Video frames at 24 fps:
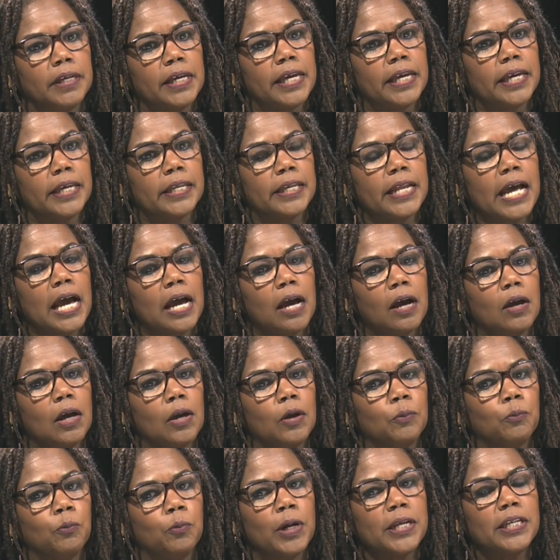and, how,
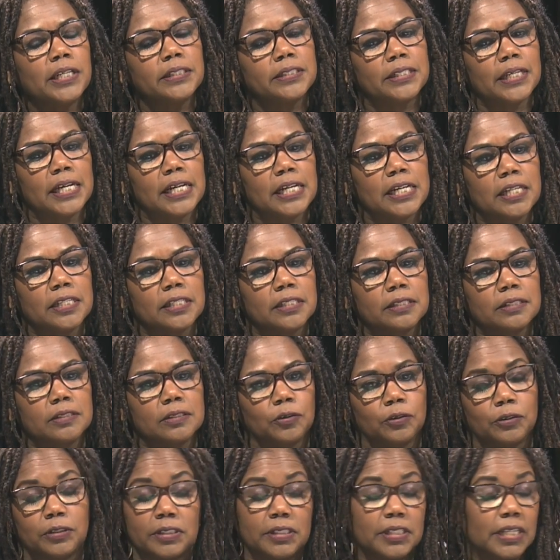and what it does
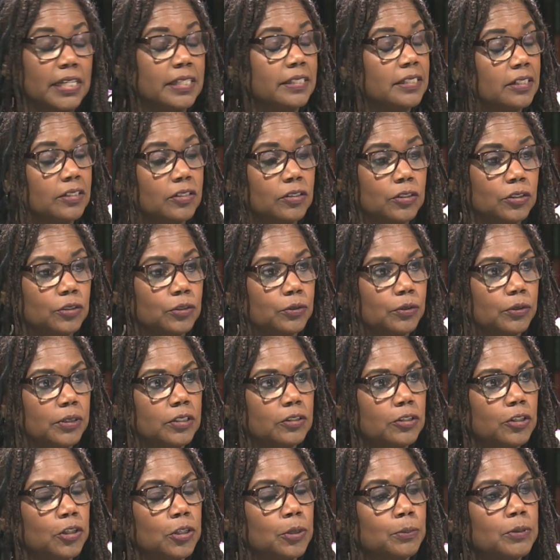or doesn't do in
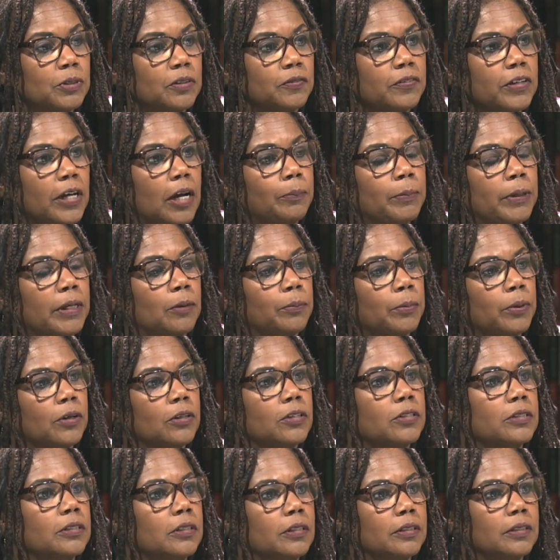terms of helping a
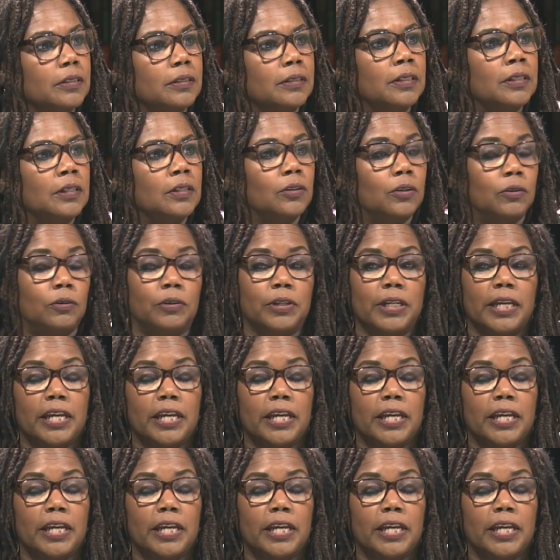person or